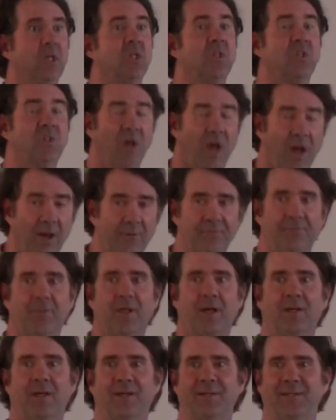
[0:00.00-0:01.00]
tough
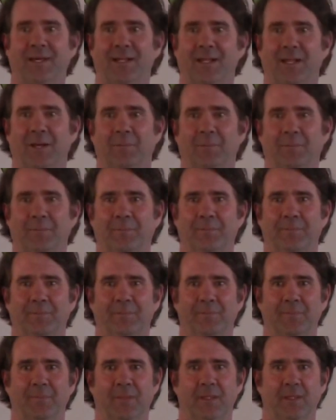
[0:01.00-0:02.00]
luck on yellow.
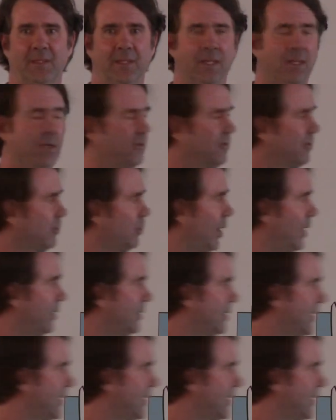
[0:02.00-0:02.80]
Yellow is required to